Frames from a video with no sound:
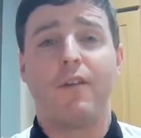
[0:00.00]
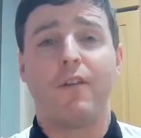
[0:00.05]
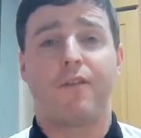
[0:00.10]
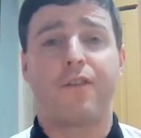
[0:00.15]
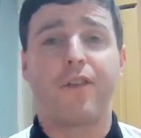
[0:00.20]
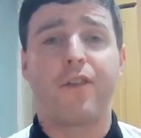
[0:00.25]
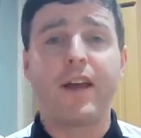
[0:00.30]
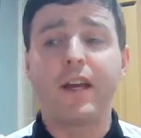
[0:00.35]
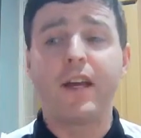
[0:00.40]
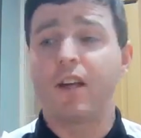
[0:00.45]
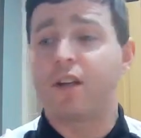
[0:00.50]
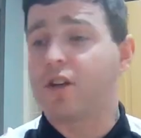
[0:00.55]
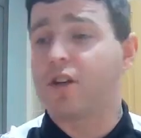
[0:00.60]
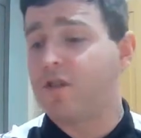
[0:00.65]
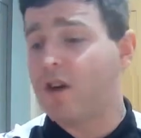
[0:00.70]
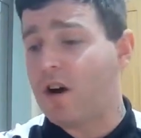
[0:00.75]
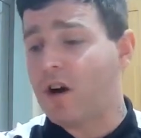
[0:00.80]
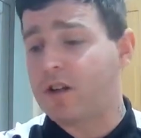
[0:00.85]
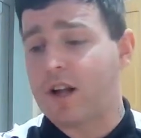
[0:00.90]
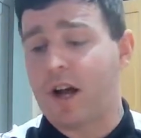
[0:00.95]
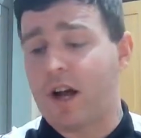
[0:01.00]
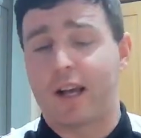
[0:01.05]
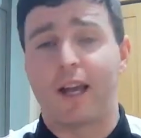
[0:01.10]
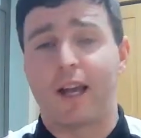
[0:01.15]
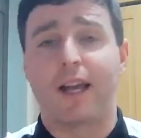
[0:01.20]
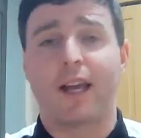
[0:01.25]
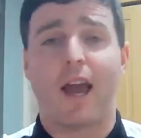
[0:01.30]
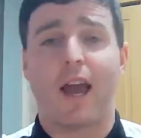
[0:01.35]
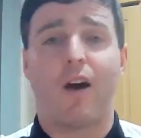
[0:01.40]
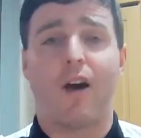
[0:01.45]
Fingers crossed I
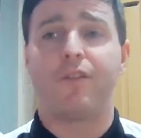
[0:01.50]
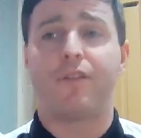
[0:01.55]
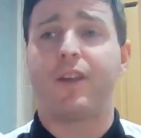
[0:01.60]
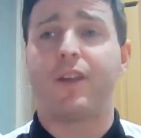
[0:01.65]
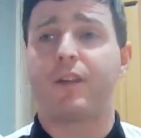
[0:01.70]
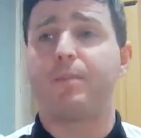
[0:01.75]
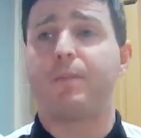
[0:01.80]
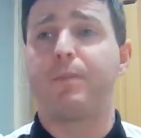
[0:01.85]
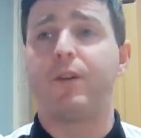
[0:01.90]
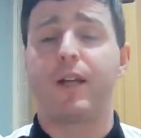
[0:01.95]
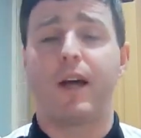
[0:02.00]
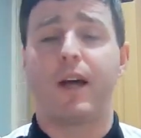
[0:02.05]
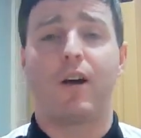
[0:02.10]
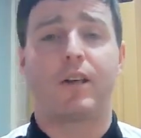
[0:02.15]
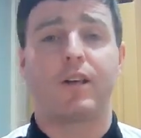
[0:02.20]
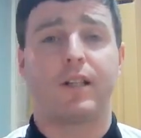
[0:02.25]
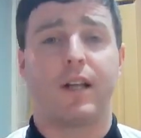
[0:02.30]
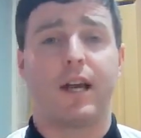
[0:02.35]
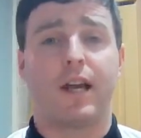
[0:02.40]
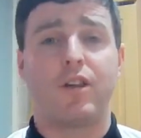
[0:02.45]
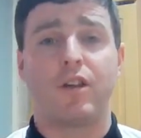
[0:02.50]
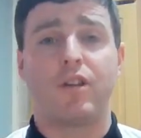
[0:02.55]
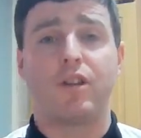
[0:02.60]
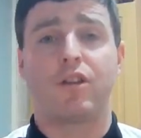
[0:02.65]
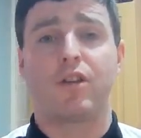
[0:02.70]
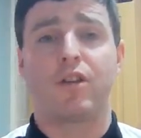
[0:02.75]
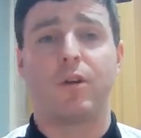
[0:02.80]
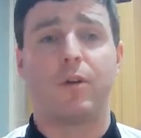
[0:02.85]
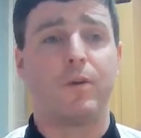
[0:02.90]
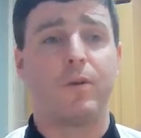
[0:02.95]
can get off this bloody isolation
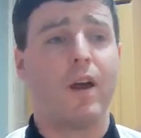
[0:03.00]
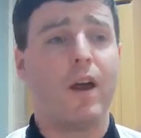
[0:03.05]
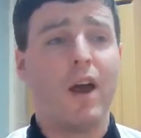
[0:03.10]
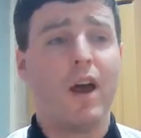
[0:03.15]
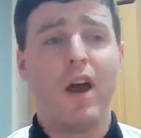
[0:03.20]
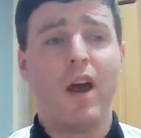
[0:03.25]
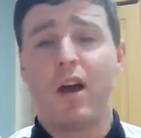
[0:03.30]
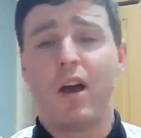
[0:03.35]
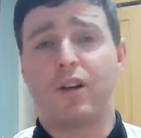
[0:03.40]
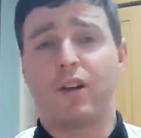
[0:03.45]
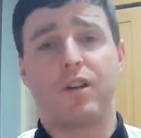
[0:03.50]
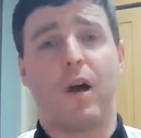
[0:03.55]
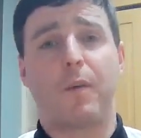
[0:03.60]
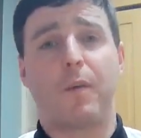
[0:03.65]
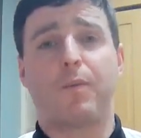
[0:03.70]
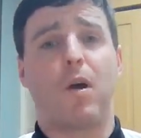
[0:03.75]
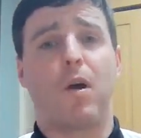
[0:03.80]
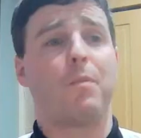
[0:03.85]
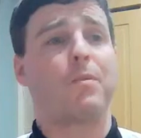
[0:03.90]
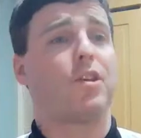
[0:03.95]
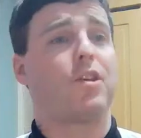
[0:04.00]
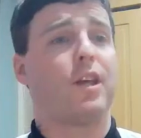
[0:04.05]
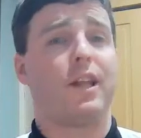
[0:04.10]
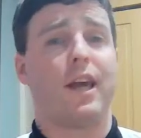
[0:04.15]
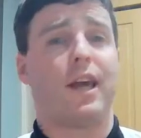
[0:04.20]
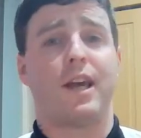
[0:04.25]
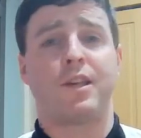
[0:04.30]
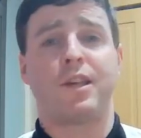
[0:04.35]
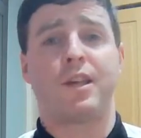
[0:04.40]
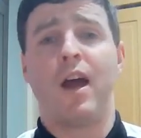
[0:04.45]
soon, because I promise
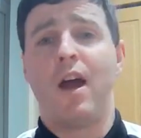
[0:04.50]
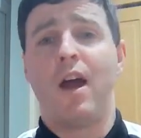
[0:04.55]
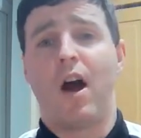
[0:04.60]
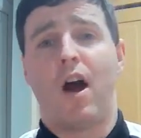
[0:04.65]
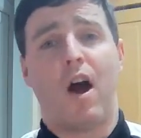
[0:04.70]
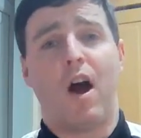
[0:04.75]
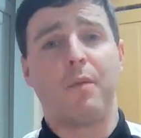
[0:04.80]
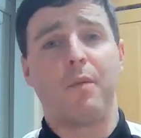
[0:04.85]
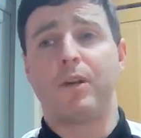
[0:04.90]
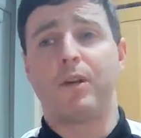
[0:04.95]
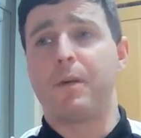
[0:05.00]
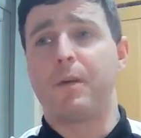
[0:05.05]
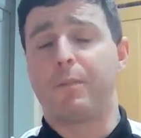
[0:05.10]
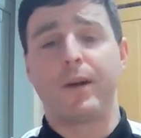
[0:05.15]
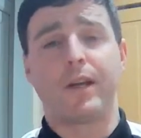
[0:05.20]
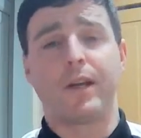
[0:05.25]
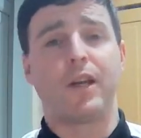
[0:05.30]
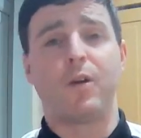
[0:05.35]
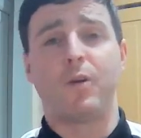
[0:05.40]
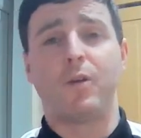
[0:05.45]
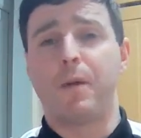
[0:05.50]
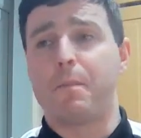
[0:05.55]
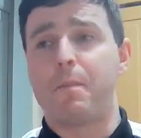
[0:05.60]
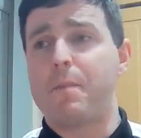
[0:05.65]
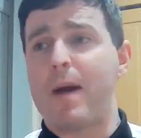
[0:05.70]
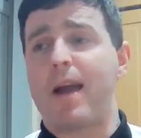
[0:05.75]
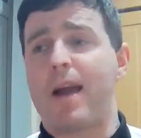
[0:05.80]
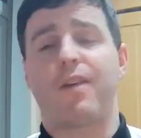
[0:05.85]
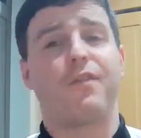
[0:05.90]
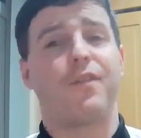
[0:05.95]
you this, I'm going to bring you the
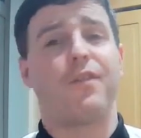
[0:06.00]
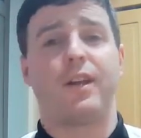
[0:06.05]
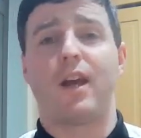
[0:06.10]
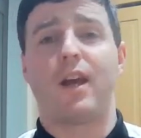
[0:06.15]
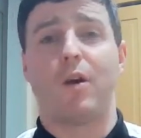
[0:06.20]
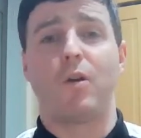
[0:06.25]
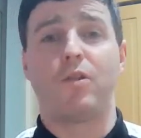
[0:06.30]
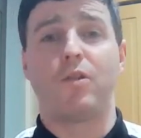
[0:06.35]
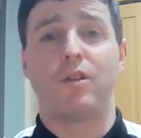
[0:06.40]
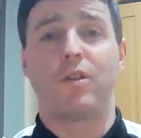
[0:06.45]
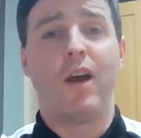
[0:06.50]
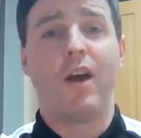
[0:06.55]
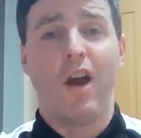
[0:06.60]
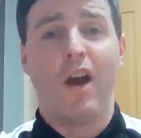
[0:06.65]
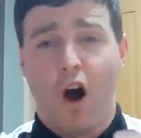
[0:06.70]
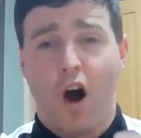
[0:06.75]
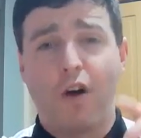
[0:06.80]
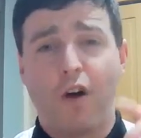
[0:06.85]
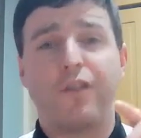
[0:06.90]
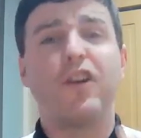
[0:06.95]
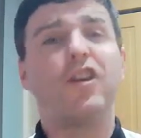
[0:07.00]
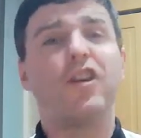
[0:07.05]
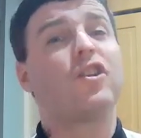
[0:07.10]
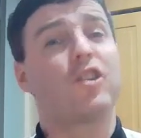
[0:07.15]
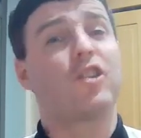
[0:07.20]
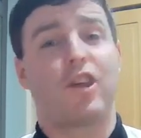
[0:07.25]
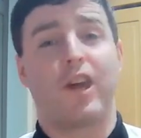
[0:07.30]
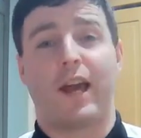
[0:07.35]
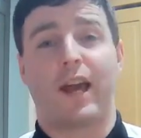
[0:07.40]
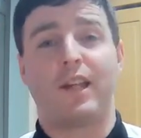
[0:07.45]
best videos of
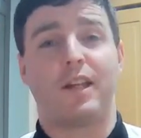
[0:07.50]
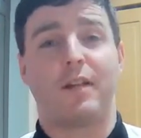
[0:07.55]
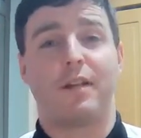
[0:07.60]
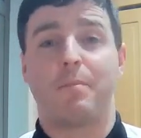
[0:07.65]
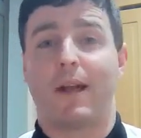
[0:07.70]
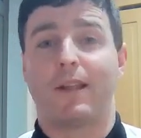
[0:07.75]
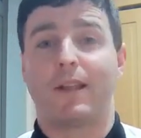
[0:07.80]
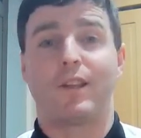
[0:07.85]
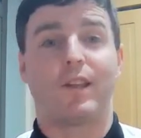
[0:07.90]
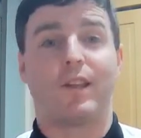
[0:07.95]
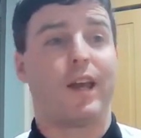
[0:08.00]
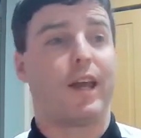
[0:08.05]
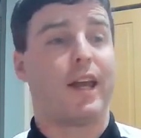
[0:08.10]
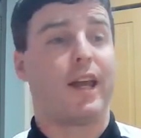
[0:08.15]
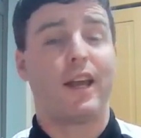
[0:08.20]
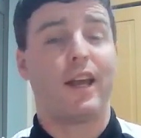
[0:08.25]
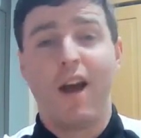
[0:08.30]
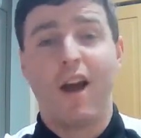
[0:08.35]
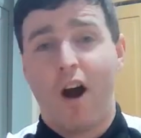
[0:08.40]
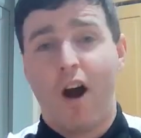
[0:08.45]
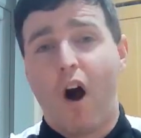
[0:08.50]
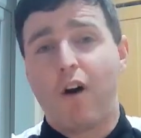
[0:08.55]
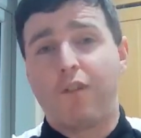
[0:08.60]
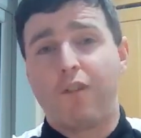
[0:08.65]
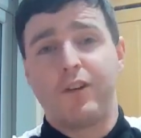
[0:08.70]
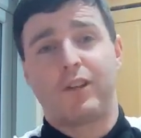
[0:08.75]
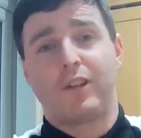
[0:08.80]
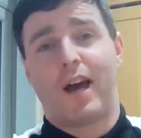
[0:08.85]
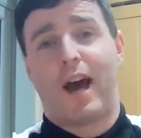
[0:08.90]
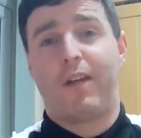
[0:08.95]
us chasing Man City,
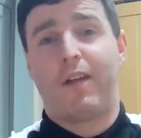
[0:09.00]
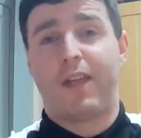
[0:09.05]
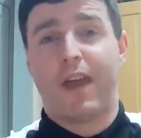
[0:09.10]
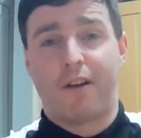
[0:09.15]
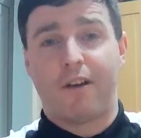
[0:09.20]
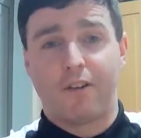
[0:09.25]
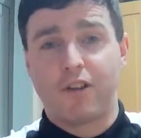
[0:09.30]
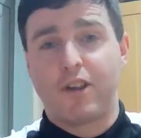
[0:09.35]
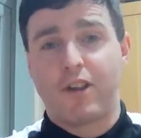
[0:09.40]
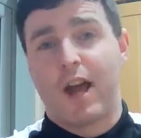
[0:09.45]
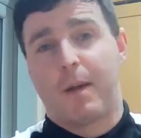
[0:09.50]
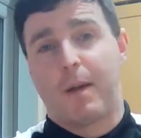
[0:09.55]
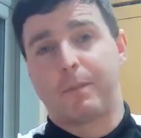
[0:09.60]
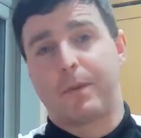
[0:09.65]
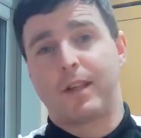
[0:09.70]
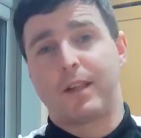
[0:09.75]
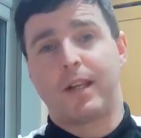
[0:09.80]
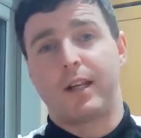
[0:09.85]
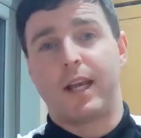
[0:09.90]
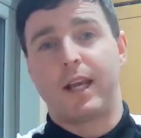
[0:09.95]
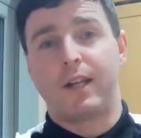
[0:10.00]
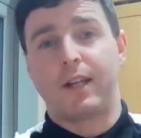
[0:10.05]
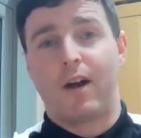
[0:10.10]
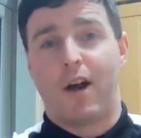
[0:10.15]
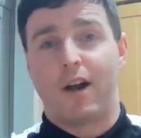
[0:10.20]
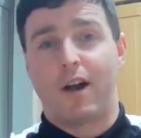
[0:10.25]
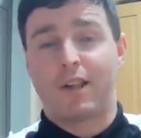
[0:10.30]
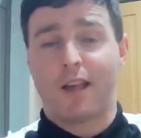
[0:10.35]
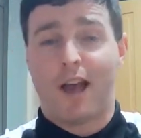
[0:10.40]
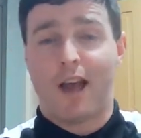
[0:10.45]
of us out there on Champions League
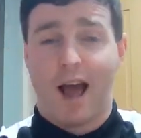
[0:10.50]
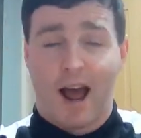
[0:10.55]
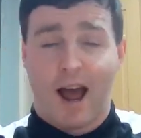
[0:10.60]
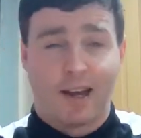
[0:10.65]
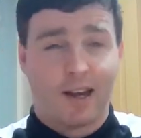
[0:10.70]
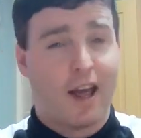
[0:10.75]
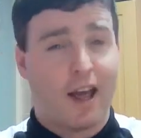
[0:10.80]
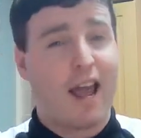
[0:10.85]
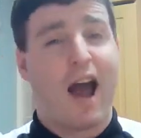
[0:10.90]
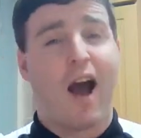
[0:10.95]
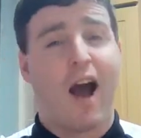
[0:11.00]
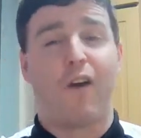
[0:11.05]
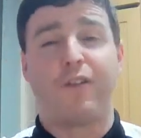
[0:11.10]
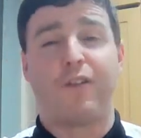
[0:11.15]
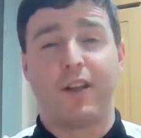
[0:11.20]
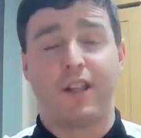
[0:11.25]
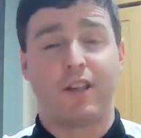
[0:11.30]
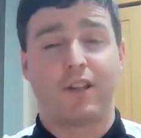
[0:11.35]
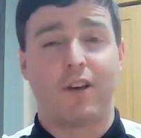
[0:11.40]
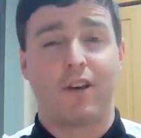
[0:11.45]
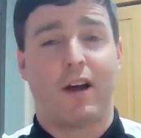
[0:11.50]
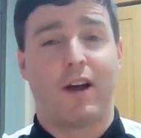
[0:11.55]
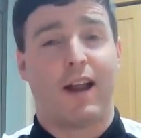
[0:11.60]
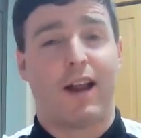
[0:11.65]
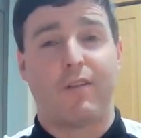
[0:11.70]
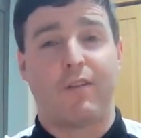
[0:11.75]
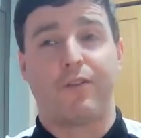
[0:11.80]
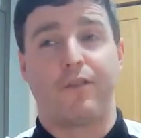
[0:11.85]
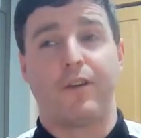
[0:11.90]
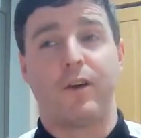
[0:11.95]
nights, and of inside
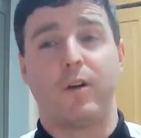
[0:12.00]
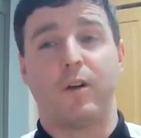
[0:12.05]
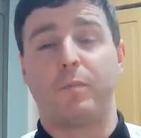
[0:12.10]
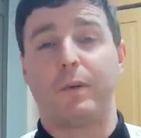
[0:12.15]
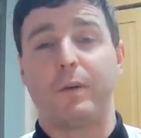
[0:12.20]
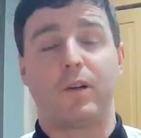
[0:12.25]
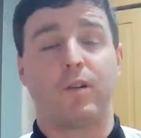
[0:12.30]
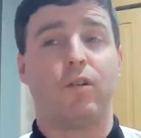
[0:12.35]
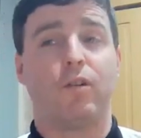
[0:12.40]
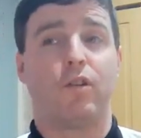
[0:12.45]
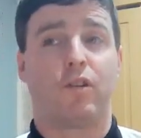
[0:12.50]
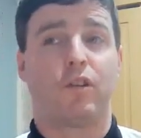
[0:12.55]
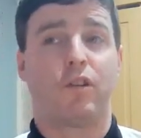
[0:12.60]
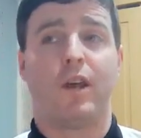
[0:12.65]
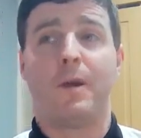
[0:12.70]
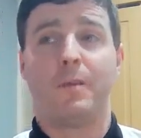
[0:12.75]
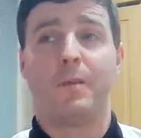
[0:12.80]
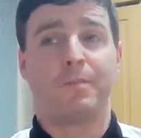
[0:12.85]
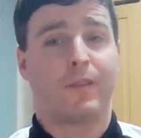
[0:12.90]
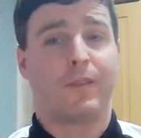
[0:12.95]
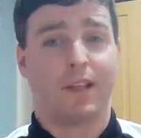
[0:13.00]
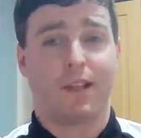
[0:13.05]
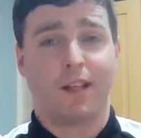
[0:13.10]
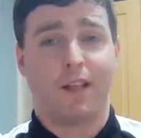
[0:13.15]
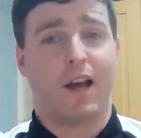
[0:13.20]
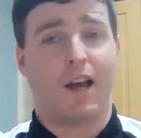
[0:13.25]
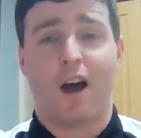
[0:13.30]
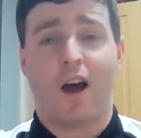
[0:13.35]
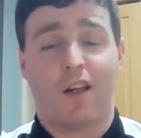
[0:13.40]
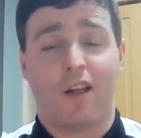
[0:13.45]
Anfield, because
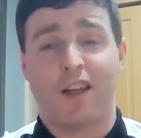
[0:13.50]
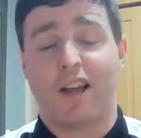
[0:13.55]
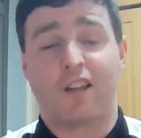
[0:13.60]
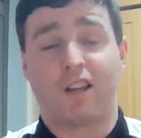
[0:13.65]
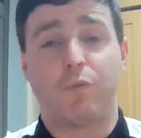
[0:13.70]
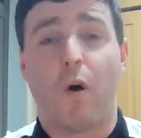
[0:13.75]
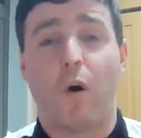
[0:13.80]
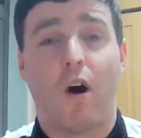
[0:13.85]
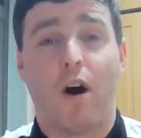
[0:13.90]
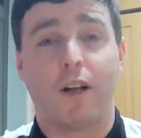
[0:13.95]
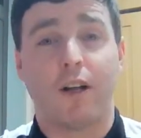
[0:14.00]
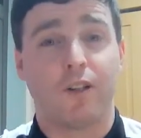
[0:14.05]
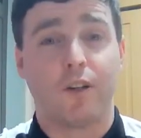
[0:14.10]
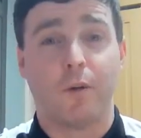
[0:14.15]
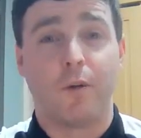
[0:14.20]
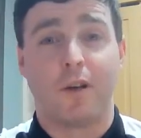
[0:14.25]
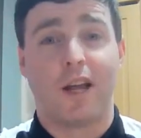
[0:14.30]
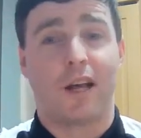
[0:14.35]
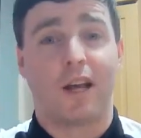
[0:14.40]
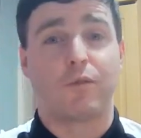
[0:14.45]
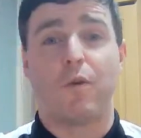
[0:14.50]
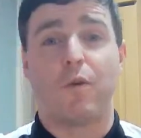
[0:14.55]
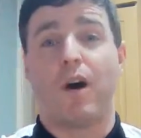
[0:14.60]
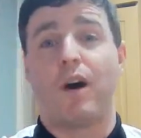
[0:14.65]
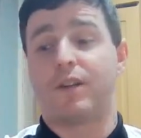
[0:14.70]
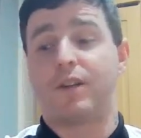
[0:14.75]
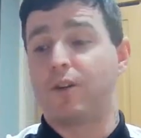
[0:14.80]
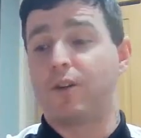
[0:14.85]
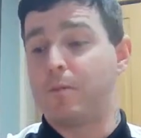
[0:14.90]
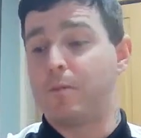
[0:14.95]
that's what I do, and that's
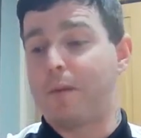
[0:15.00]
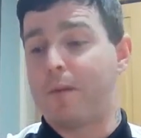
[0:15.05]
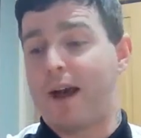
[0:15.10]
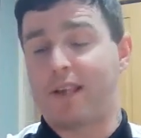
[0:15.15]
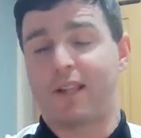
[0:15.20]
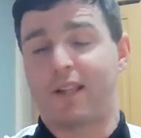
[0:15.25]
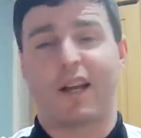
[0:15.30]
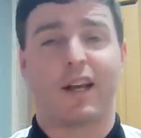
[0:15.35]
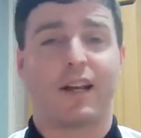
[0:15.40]
what I do best.